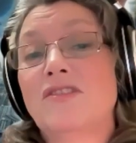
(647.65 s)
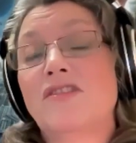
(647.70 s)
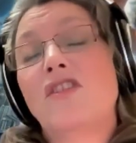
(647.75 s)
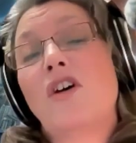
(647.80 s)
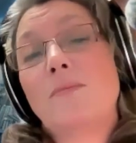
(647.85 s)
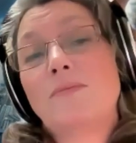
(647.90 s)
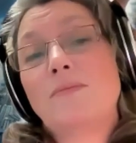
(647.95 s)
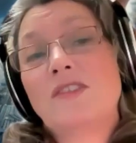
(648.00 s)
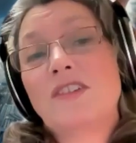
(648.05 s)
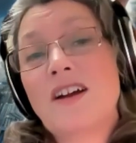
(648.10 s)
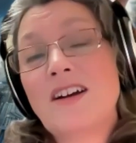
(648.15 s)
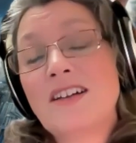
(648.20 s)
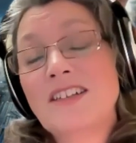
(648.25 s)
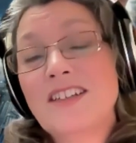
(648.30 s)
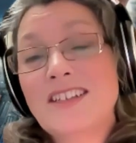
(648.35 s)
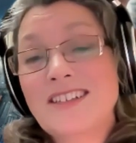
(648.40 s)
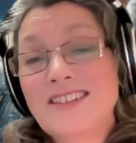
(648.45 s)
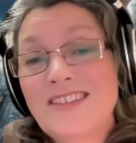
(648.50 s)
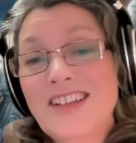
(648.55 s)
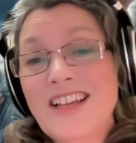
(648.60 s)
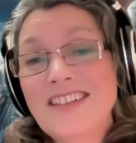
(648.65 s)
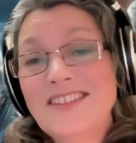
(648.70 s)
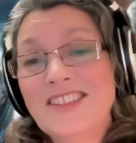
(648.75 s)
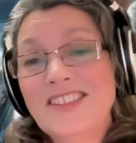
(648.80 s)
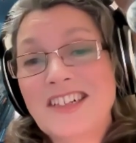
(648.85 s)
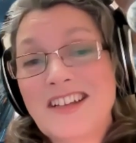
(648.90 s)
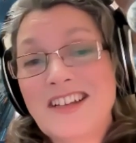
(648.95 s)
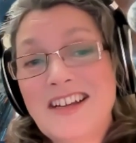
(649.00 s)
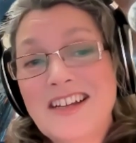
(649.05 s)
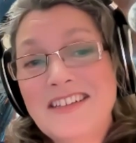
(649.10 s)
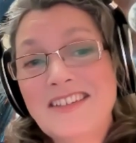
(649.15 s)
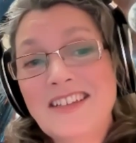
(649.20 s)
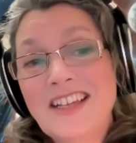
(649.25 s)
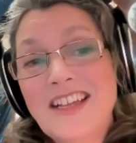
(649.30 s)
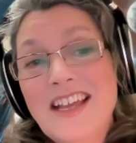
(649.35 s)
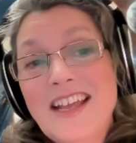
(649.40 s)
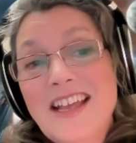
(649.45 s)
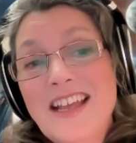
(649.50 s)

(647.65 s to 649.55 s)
on top to kind of contextualize.